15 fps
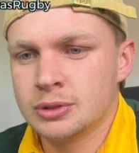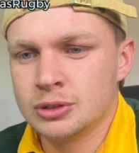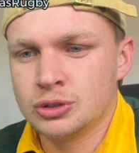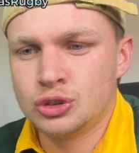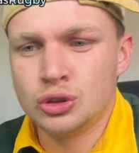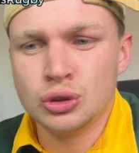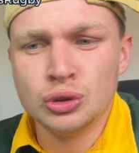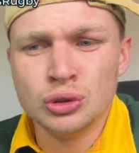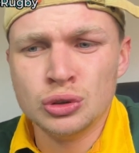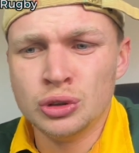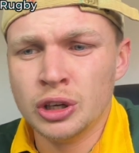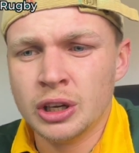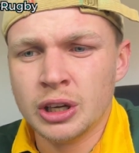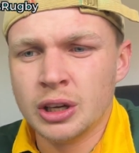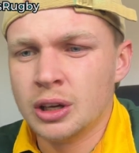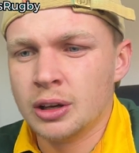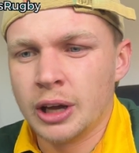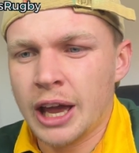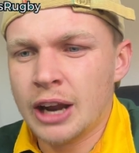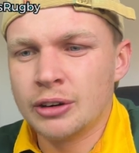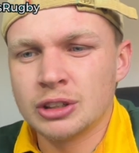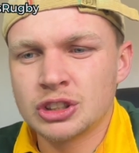to
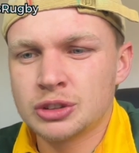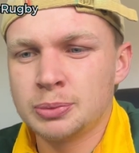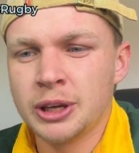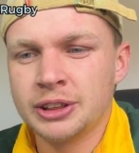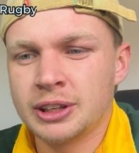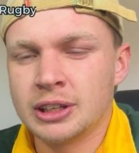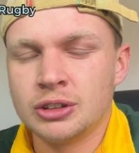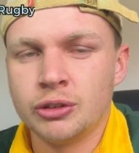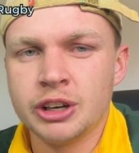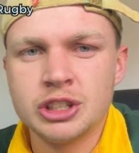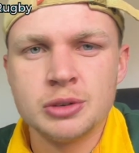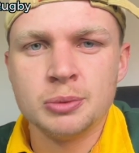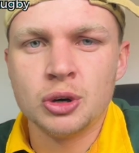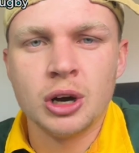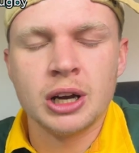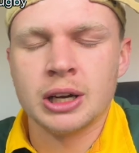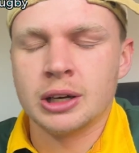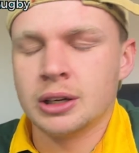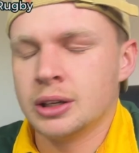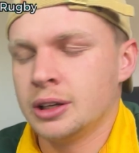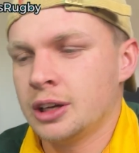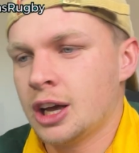Aaron Smith and Richie
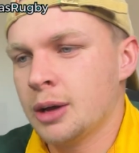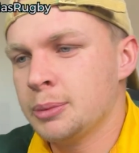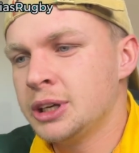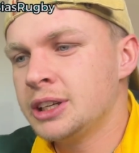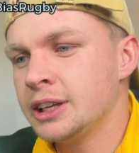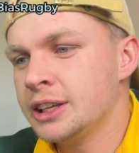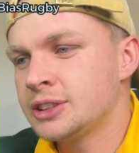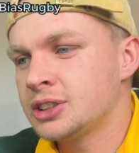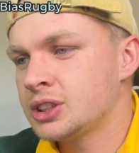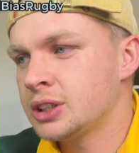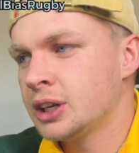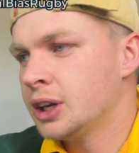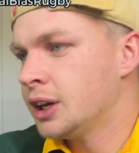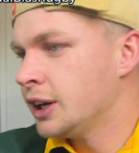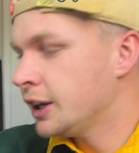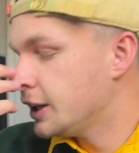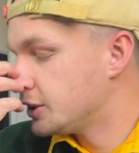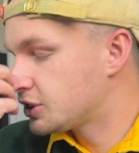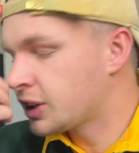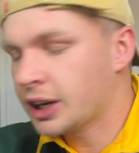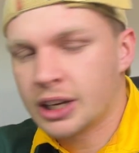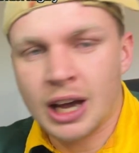Mo'unga. I mean,
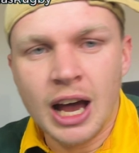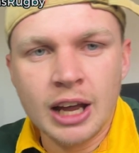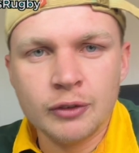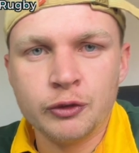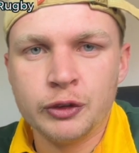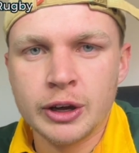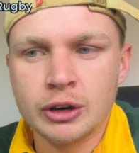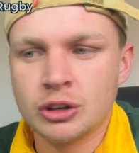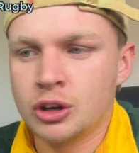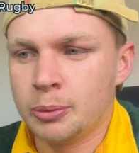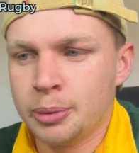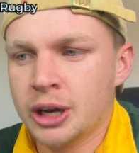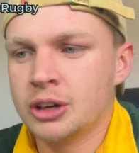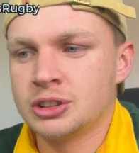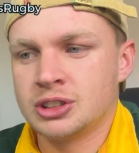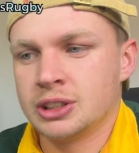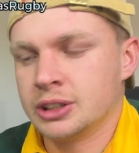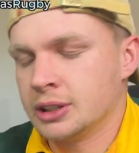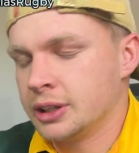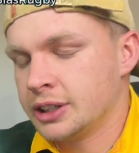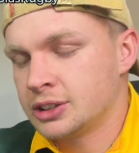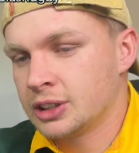it's like an unfair
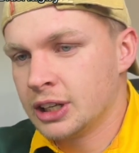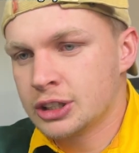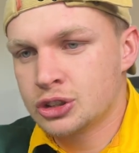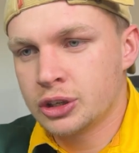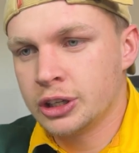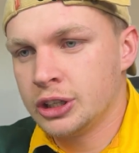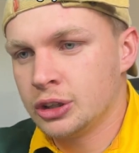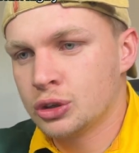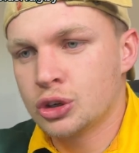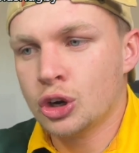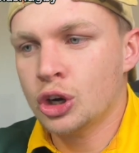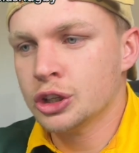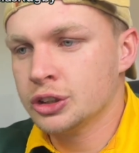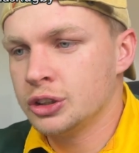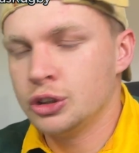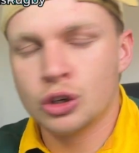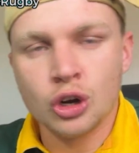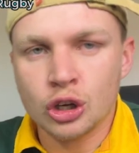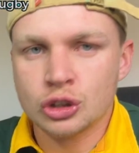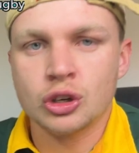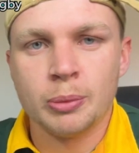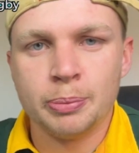comparison. It's literally, you can't
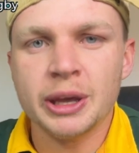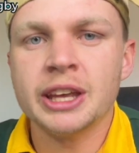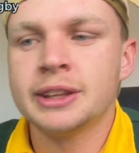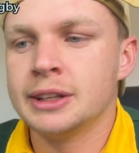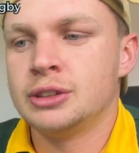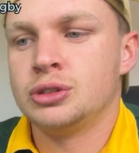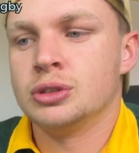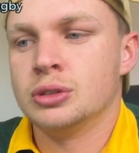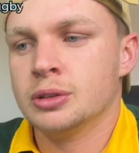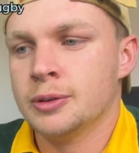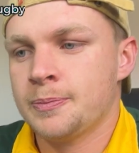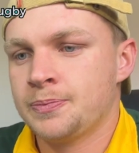compare the two.